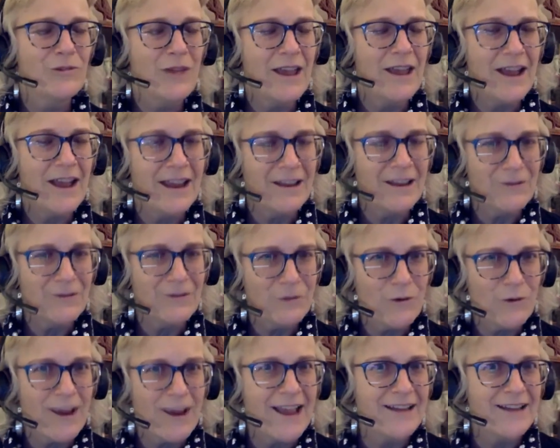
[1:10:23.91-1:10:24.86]
I have
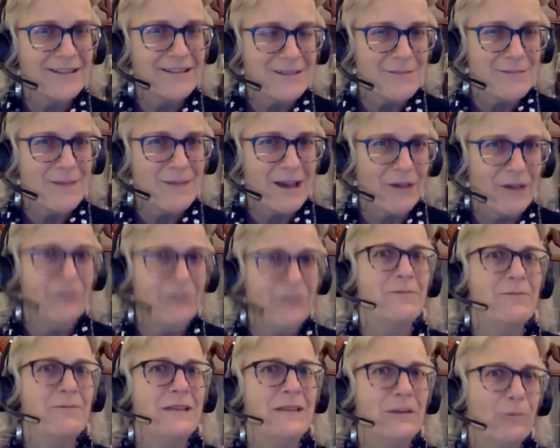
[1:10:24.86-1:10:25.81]
dragged them out of
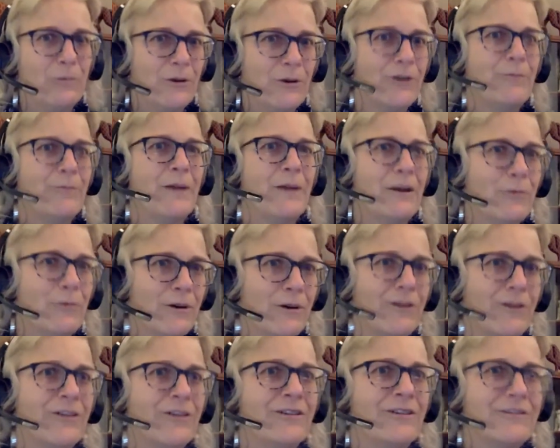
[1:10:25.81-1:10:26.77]
me word by
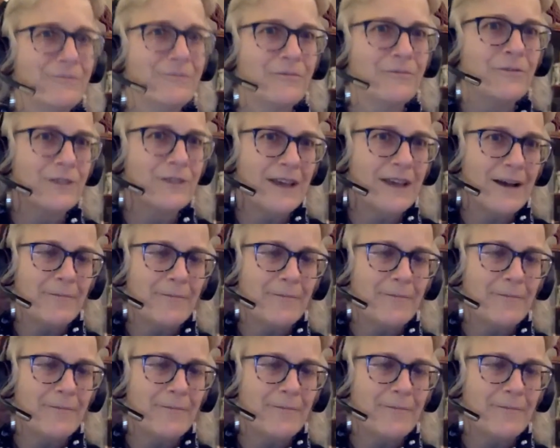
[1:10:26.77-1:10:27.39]
word for that.